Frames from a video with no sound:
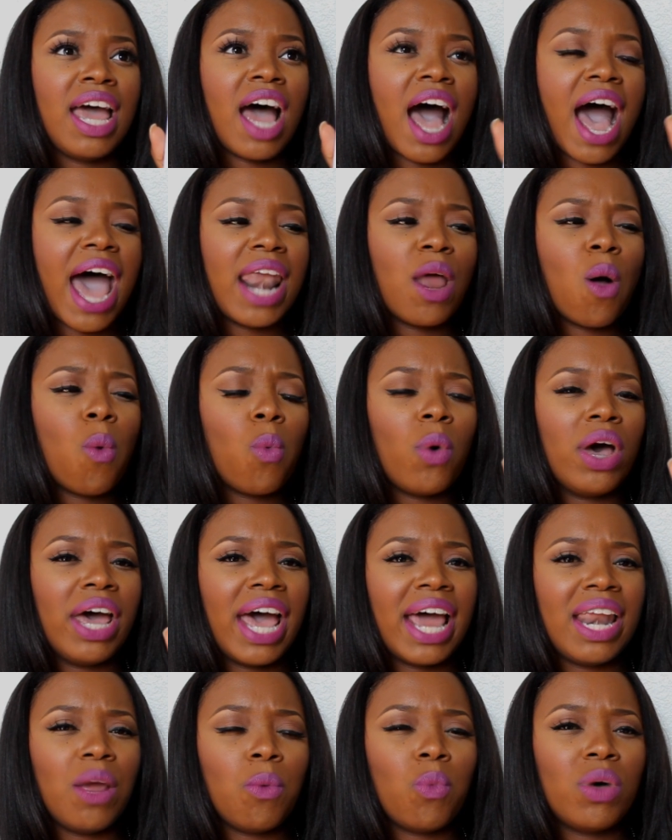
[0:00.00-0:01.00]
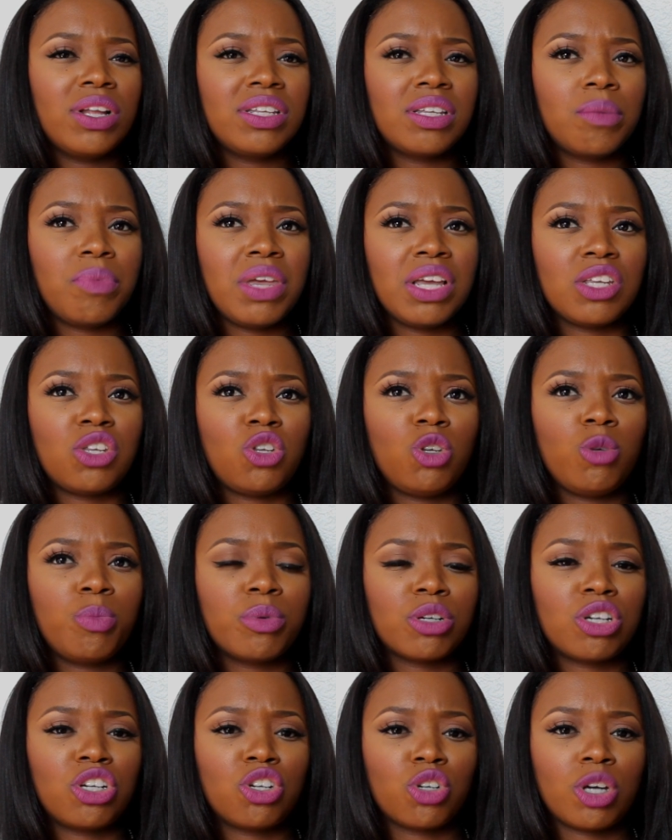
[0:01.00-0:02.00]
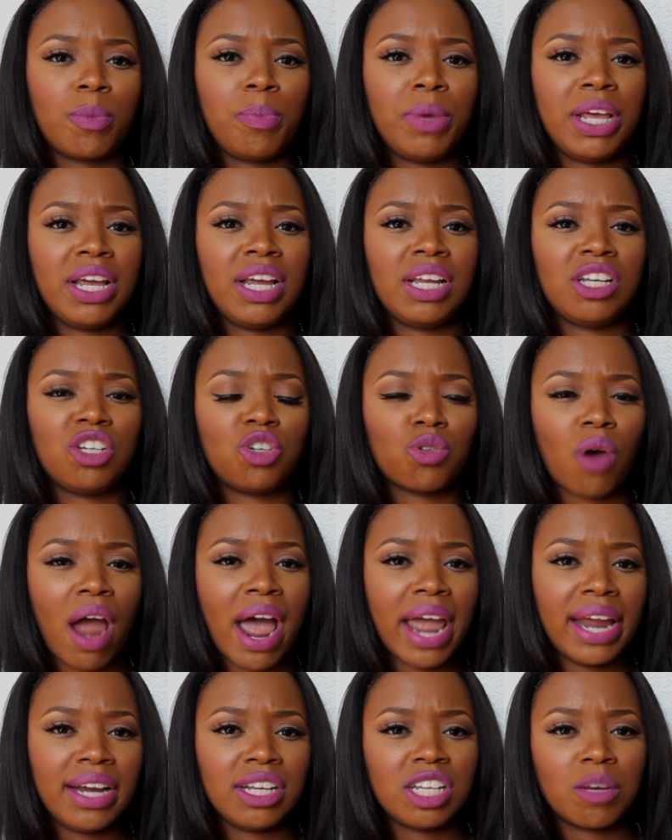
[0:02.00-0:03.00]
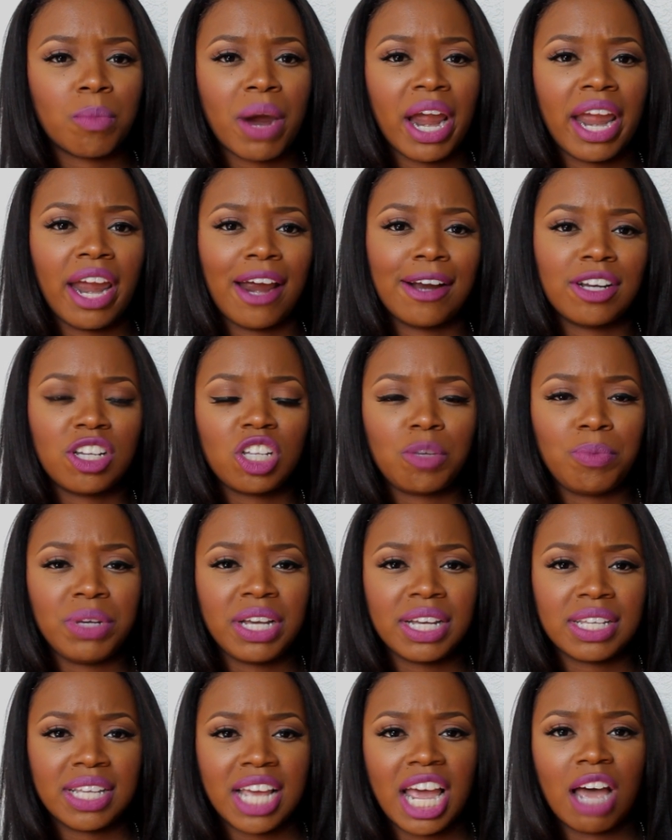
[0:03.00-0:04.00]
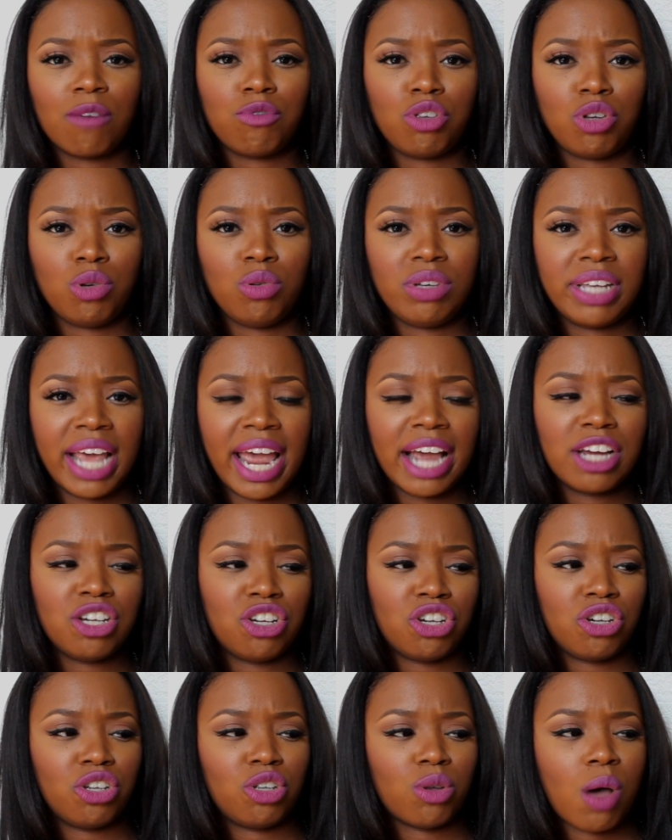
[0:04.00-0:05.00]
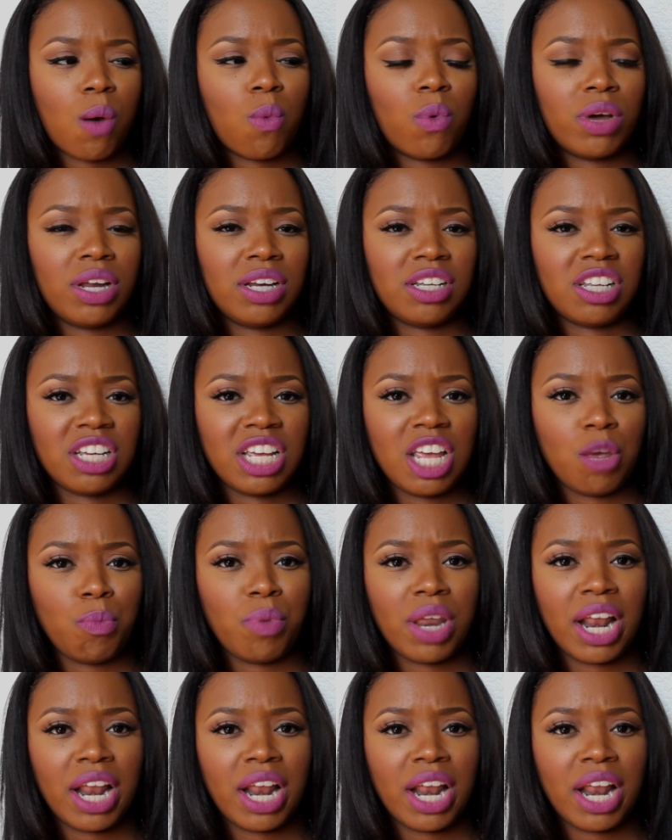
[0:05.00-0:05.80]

I didn't want something super stripping and drying to my hair just because I have two textures, so I wanted to keep it